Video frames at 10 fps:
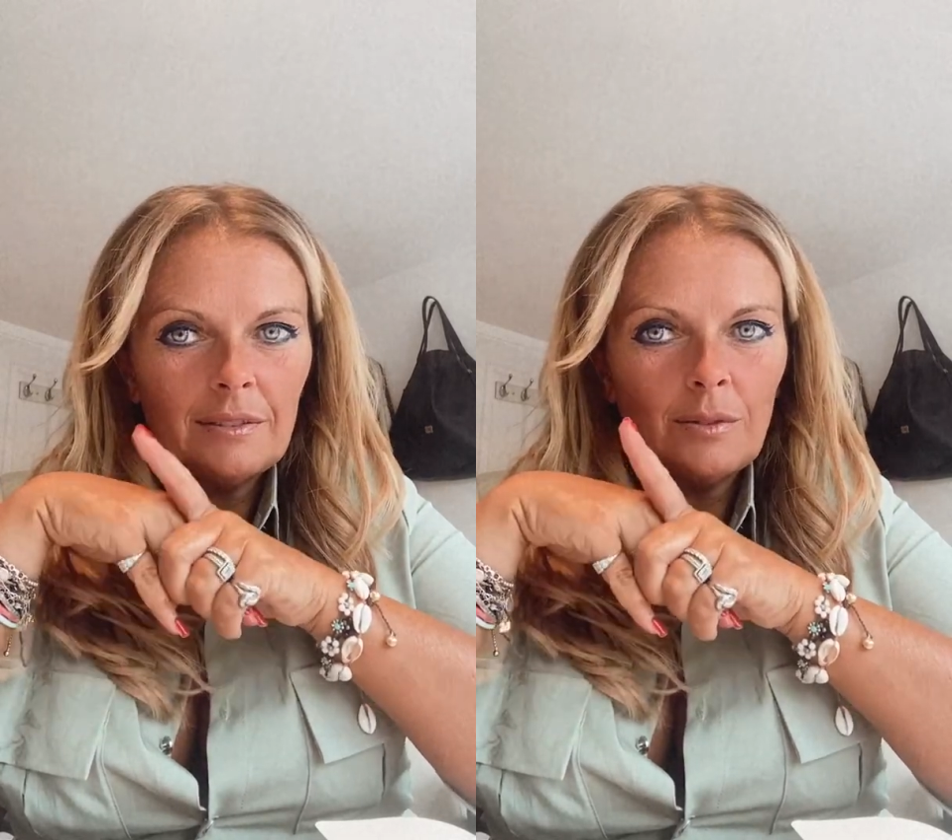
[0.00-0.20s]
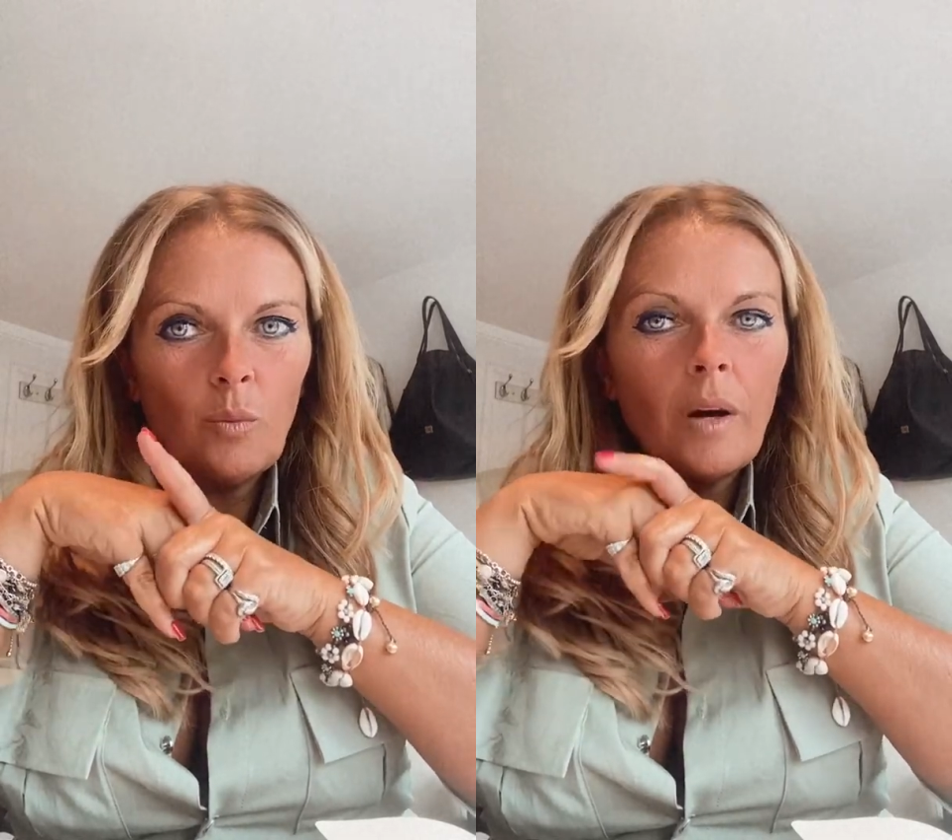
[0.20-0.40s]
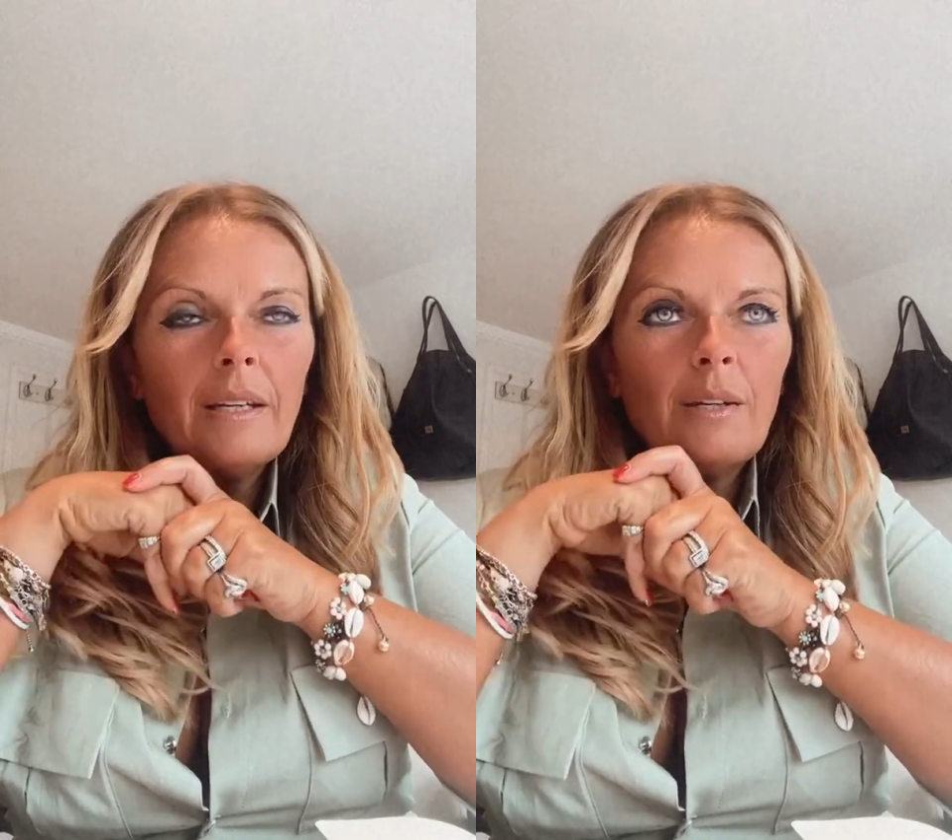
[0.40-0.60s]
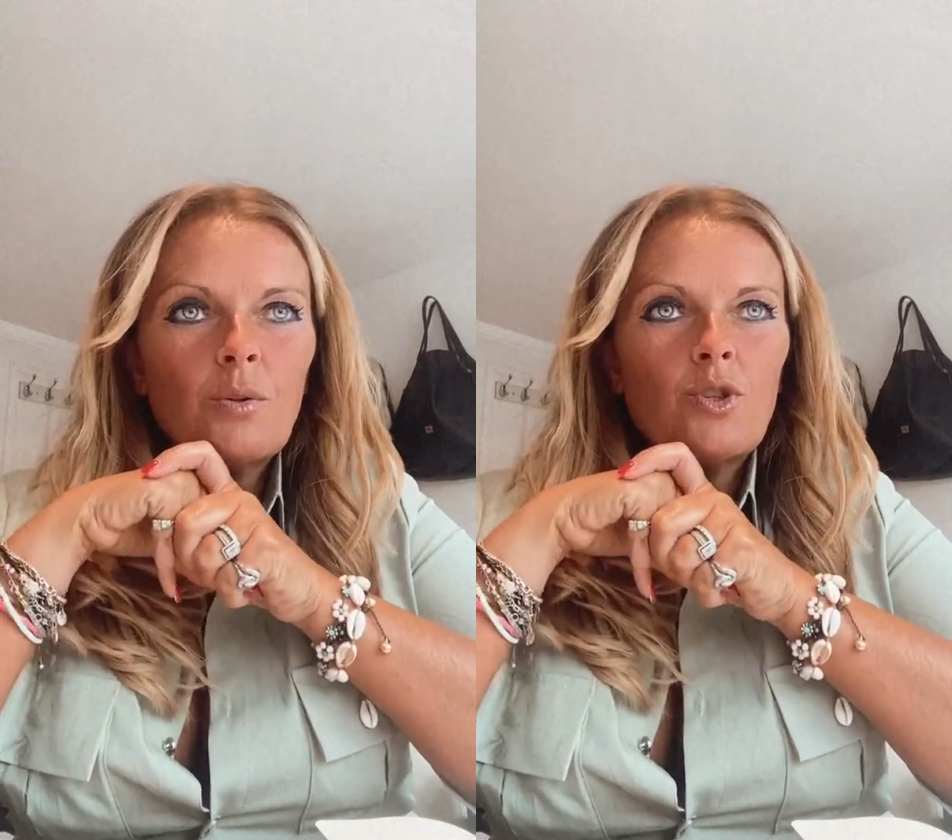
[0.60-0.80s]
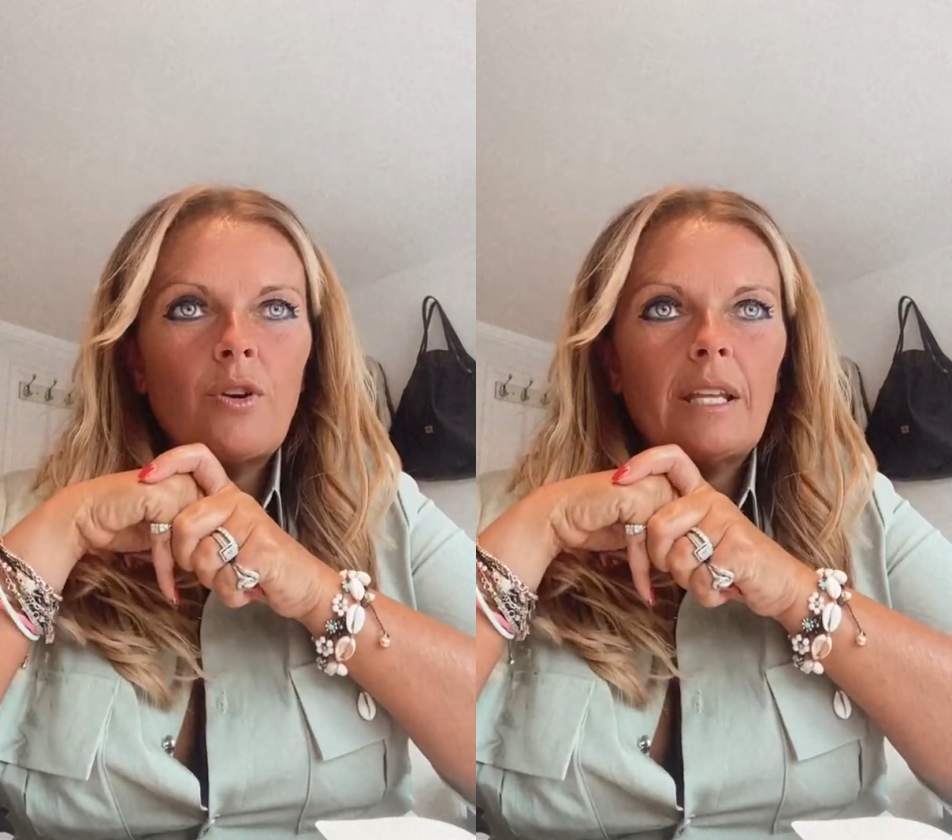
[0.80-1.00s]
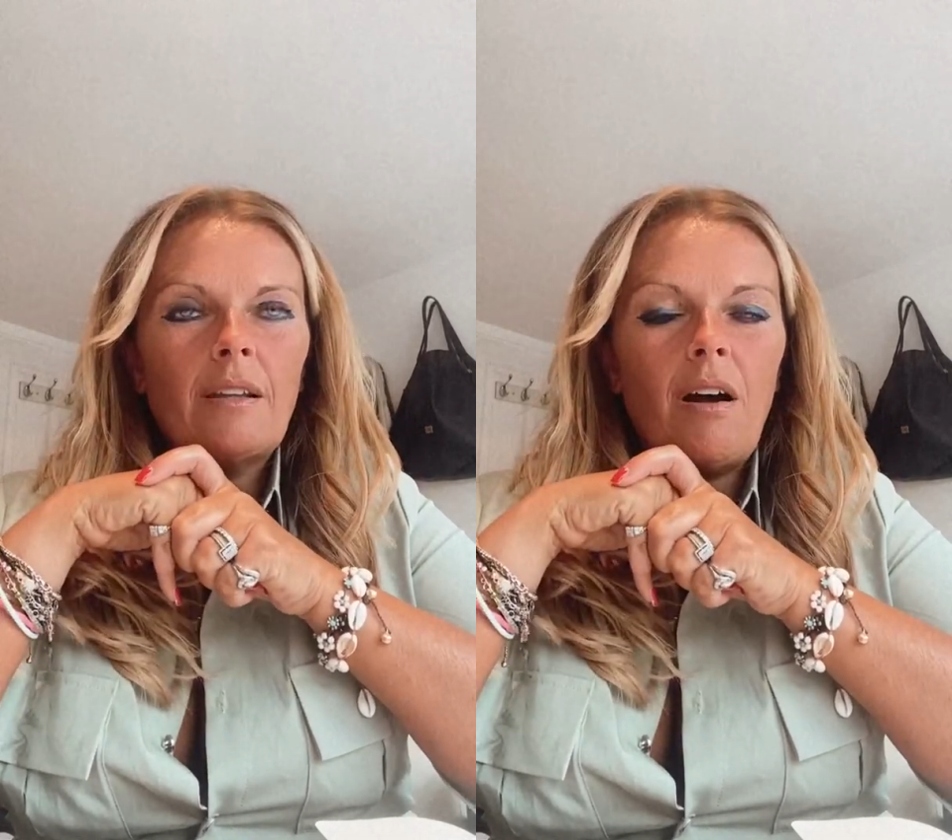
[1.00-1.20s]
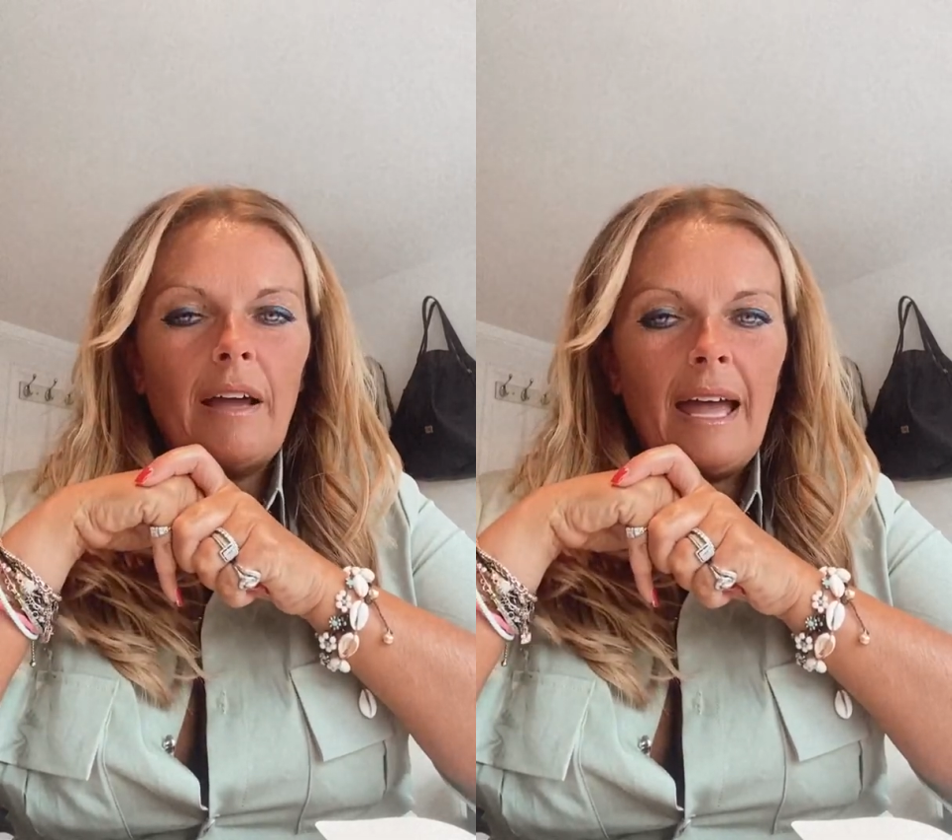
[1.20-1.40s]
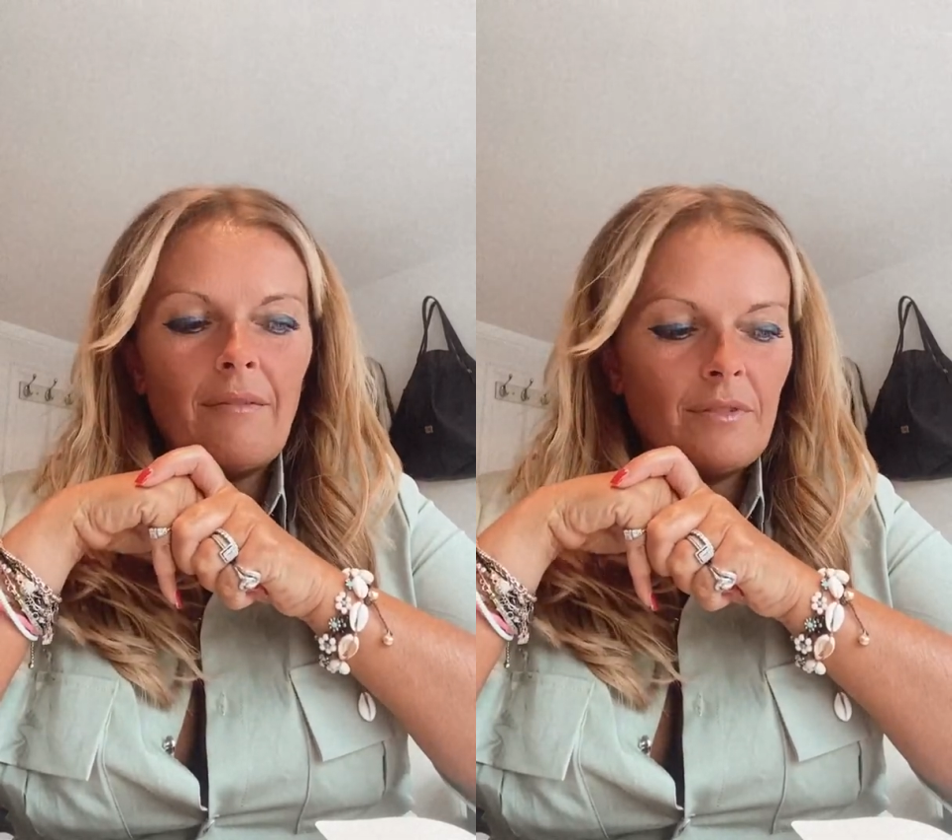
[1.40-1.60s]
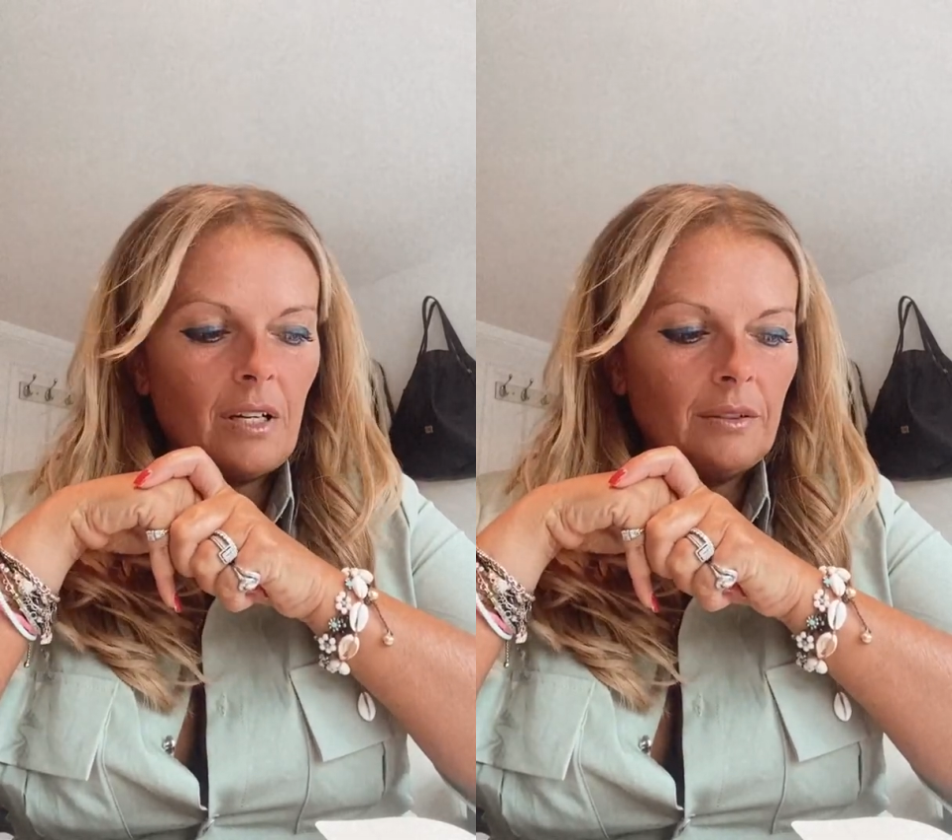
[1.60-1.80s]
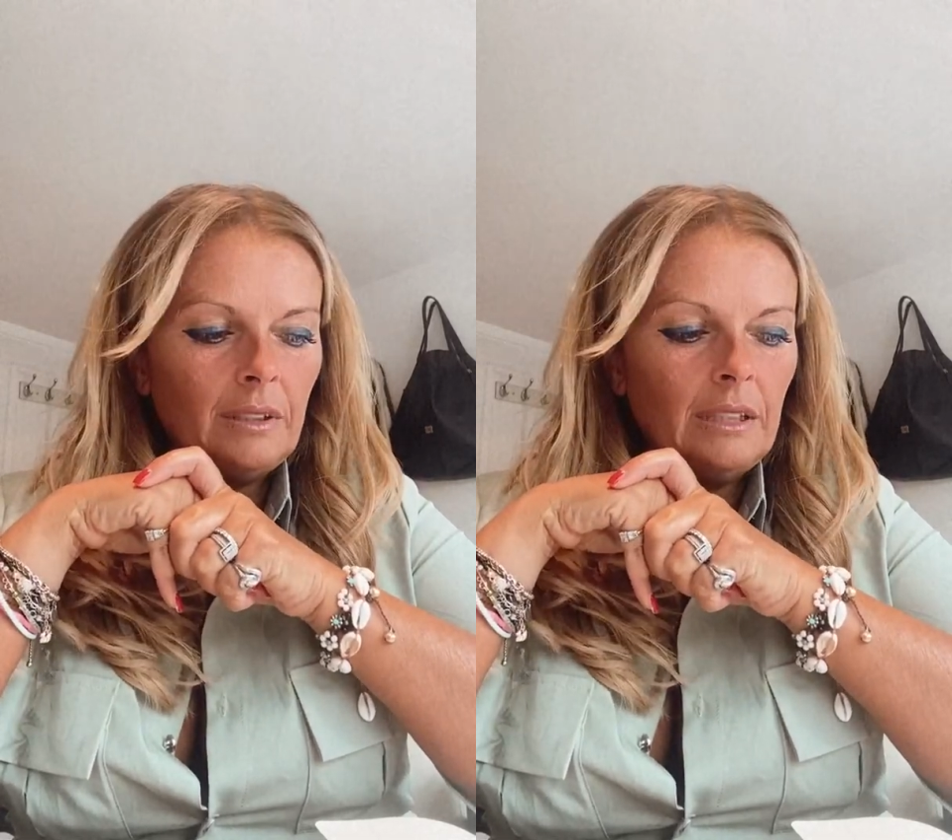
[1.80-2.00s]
one little trick that I have done.